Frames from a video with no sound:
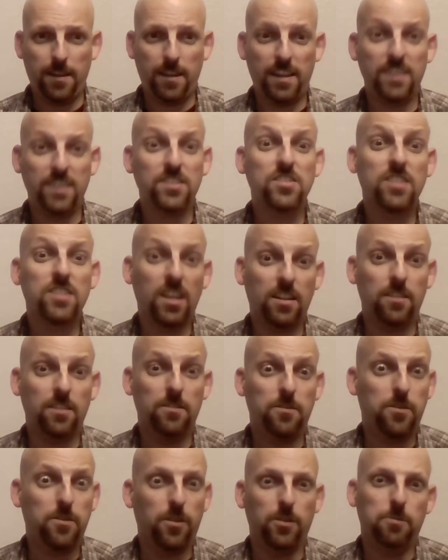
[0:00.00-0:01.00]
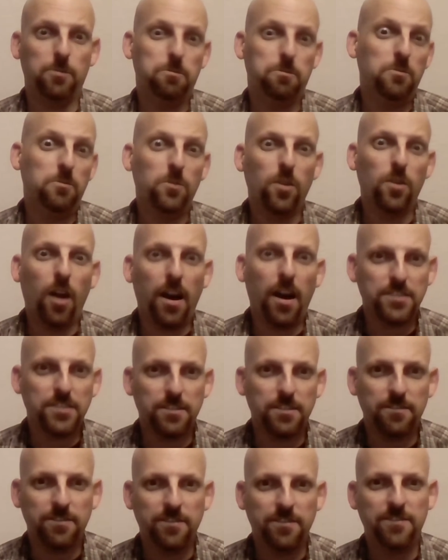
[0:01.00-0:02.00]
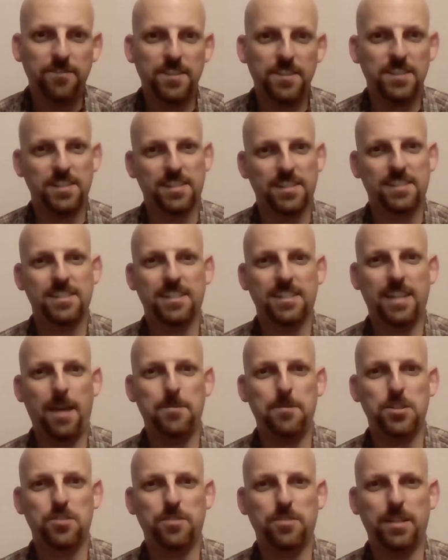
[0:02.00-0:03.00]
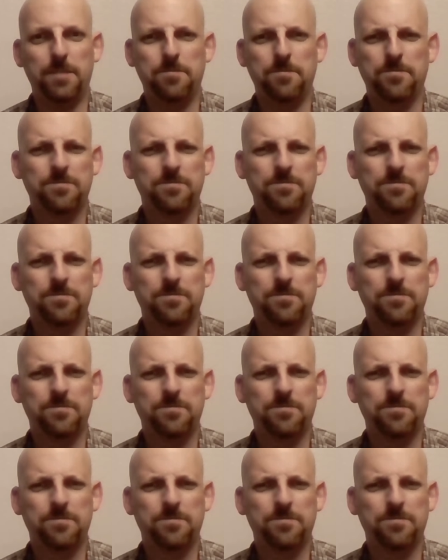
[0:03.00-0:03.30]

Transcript: instead of the laws of physics and chemistry.